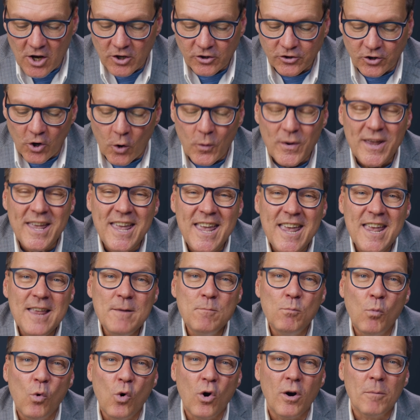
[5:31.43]
So
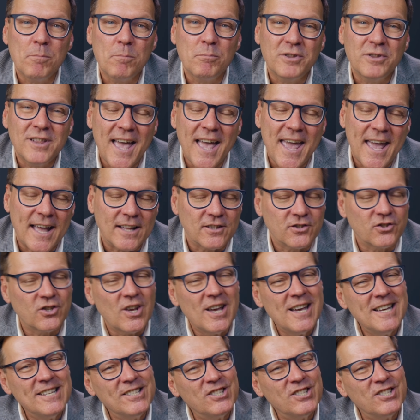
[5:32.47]
eat more plants.